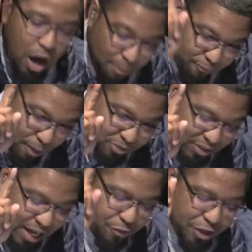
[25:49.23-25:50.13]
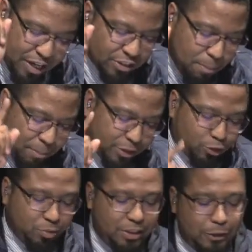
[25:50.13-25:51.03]
Up From Slavery is a
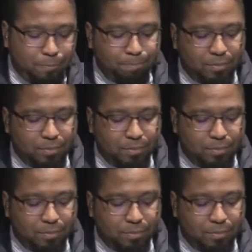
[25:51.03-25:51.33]
must read.